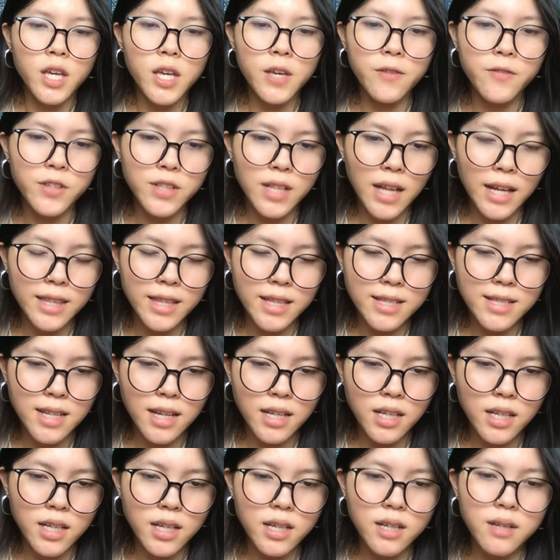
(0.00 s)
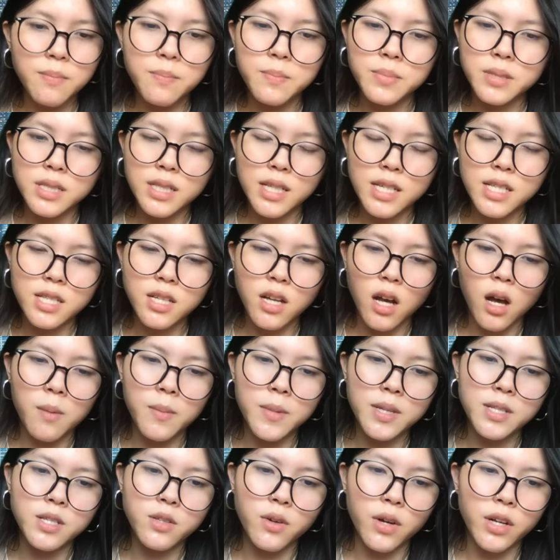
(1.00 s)
if you like this idea, please
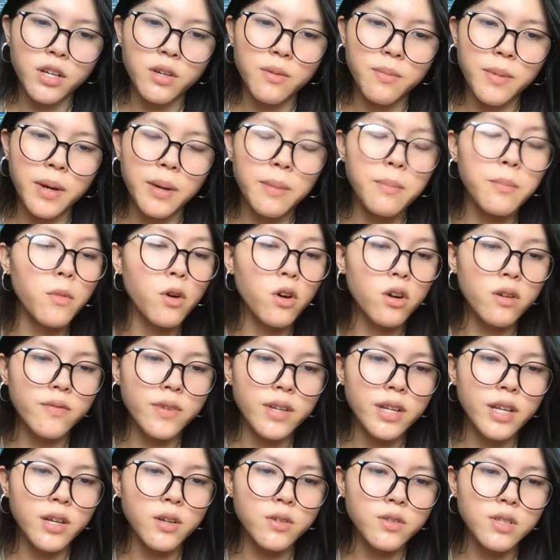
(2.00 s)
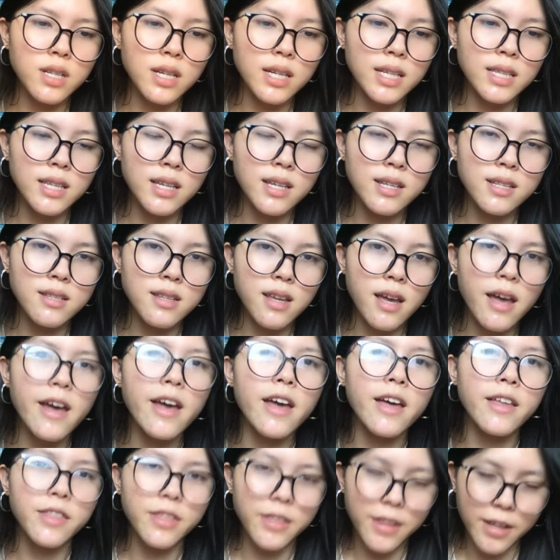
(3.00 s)
comment so I can make more videos like this
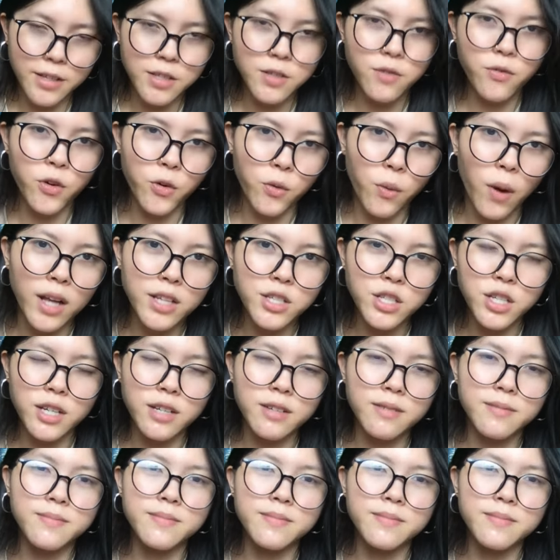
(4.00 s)
and thanks for watching.